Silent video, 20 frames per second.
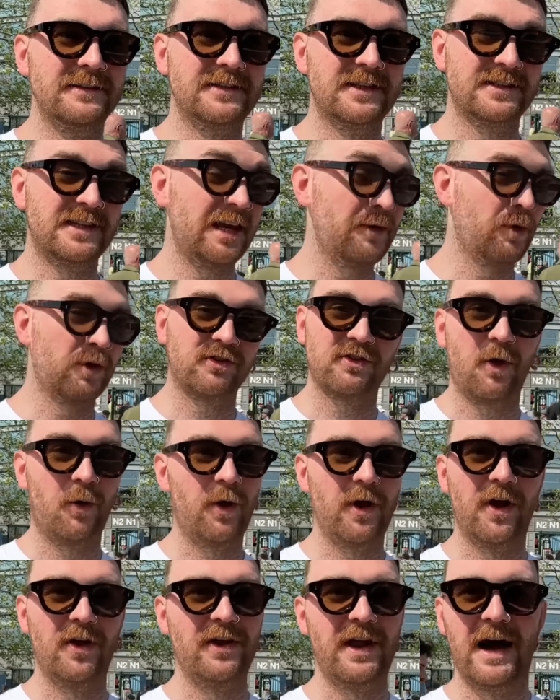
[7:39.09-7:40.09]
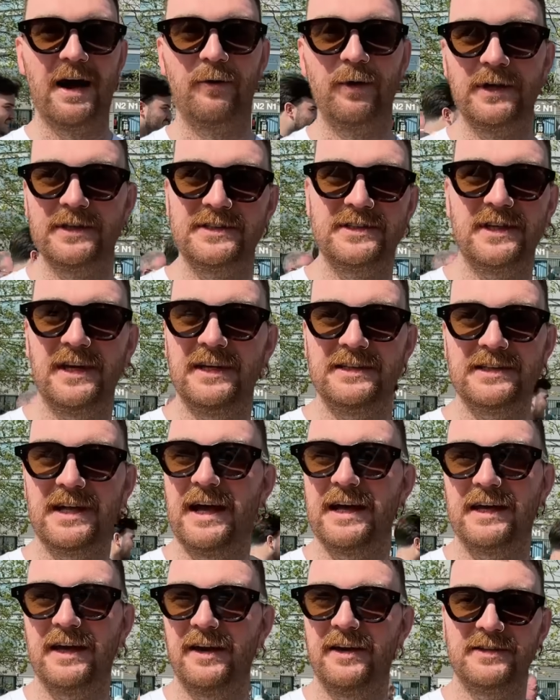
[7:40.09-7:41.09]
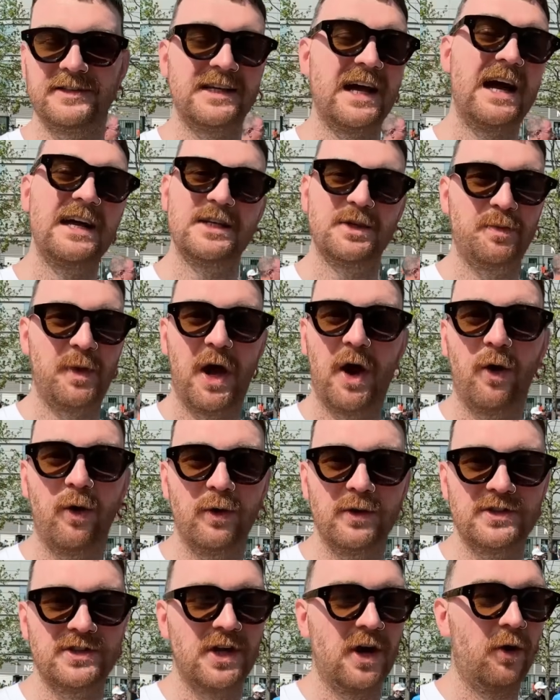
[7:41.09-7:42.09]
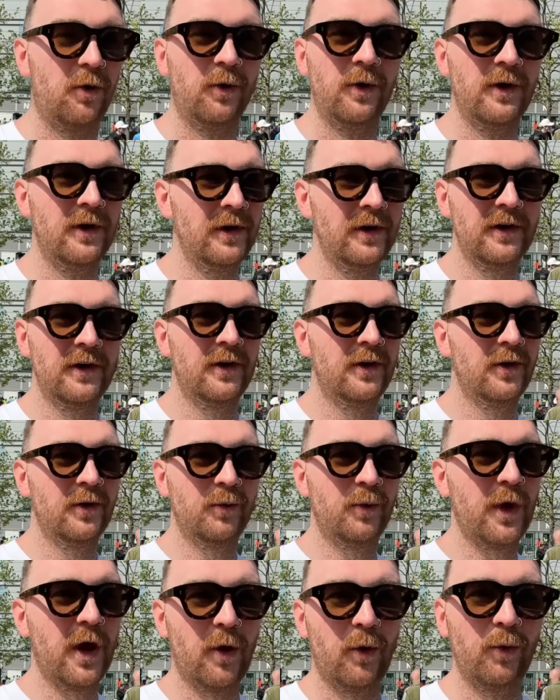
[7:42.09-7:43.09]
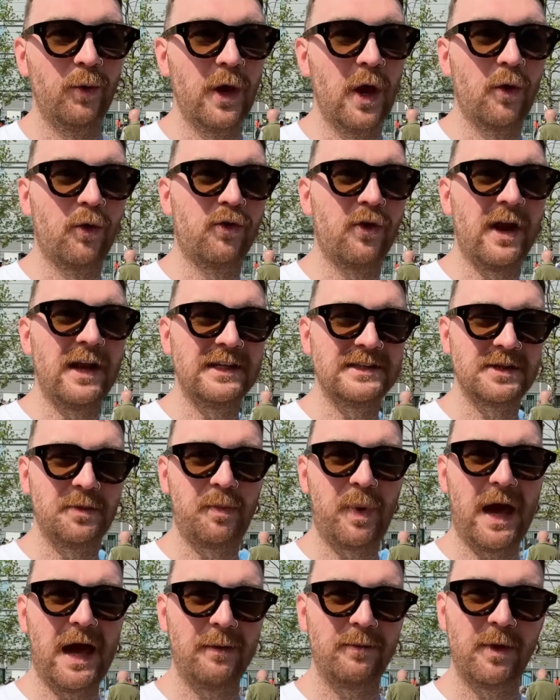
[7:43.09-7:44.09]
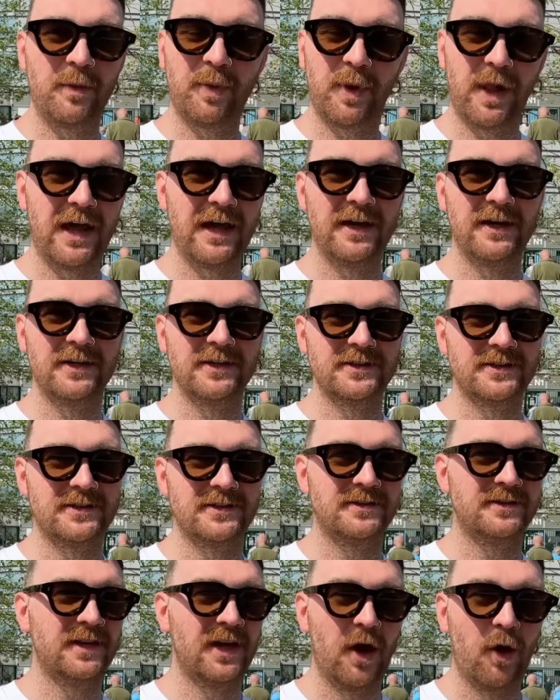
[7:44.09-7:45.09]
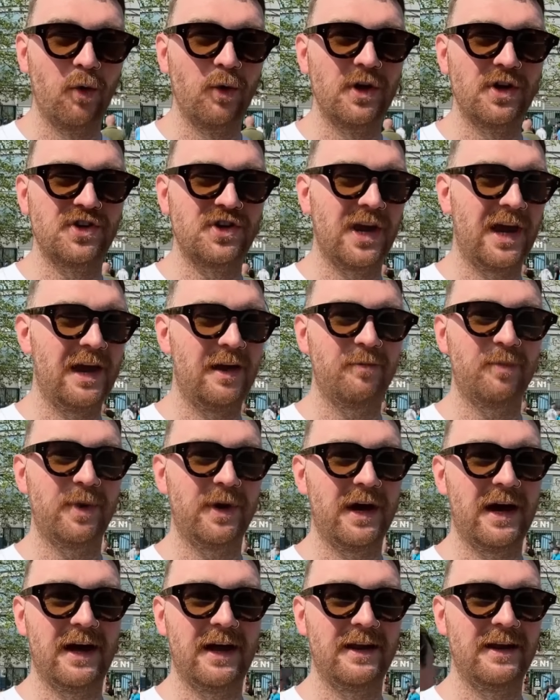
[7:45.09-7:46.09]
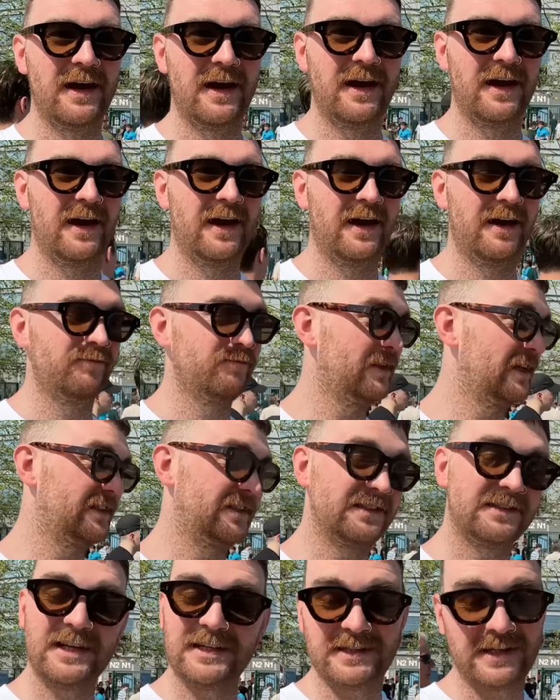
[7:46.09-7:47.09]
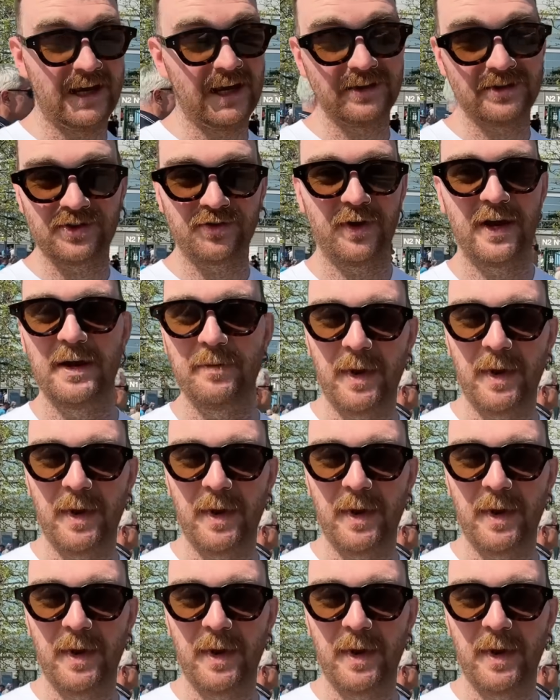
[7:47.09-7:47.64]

To see what's going on now is like a sight to behold. So we owe credit to Pep, the players, the ownership, and this is history in the